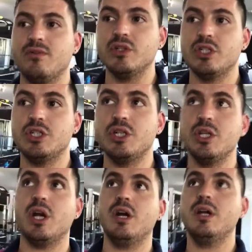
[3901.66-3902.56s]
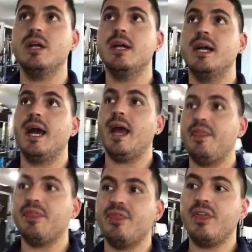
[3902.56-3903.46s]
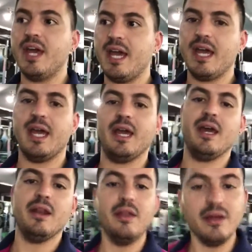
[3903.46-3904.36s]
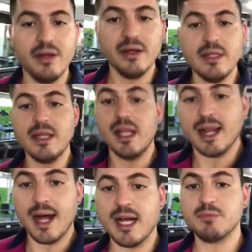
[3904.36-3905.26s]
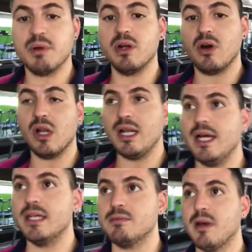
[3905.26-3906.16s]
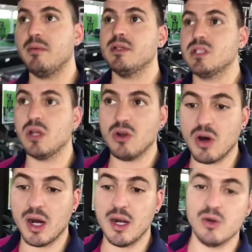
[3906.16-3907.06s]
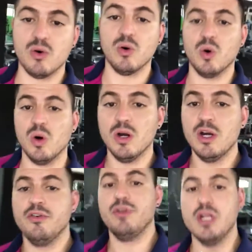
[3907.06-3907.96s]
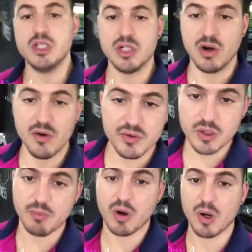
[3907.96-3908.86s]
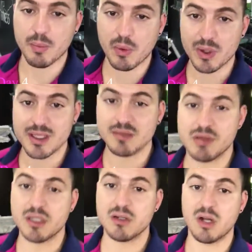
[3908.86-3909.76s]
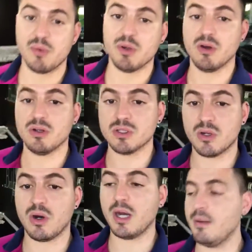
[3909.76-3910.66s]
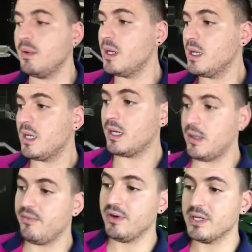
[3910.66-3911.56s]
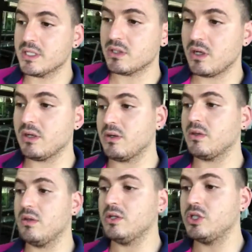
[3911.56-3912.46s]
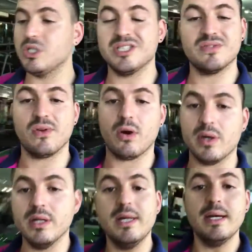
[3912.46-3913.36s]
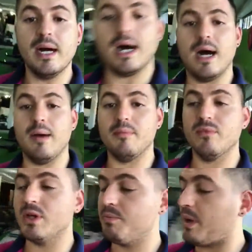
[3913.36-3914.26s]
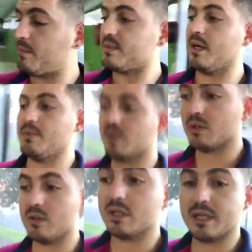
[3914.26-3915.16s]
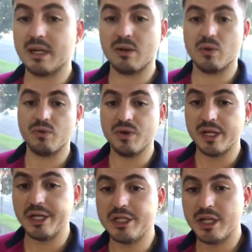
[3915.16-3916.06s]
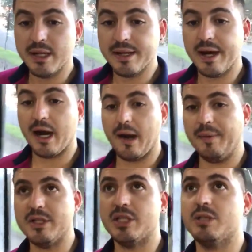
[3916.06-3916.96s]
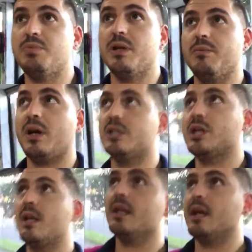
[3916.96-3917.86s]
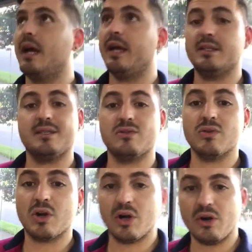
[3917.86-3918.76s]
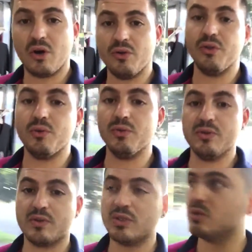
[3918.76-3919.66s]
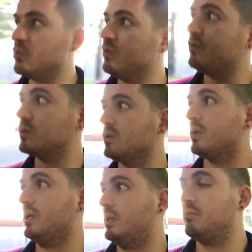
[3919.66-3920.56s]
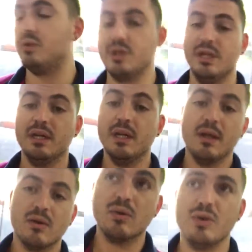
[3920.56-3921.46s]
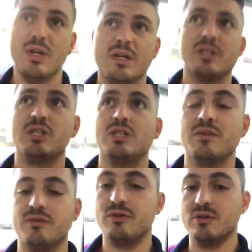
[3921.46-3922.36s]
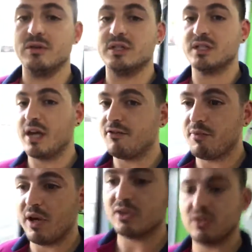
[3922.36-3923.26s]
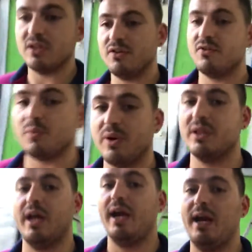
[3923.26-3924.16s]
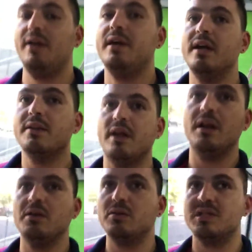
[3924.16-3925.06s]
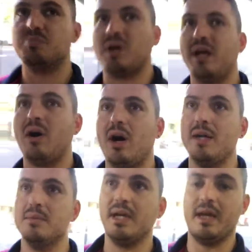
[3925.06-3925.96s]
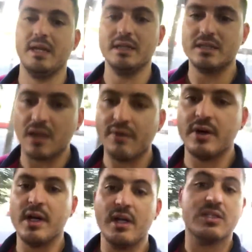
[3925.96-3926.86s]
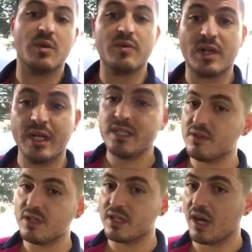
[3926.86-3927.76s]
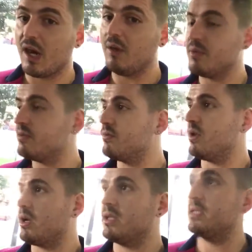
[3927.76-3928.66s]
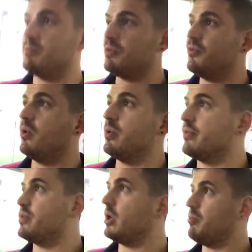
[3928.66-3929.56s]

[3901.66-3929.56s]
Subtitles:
of the studio, and then last but not least, maybe tonight or finishing off tomorrow morning, depending on how we go on time. I'm very excited. I've got the juices flowing. Really pumped up to get it all finished. It's just pretty much a single coat on the roof, because the roof was already in pretty good nick. There's just a few scuff marks on there from when they had the little display items hanging and stuff. So we've cleaned everything up. We've, like I said before, we've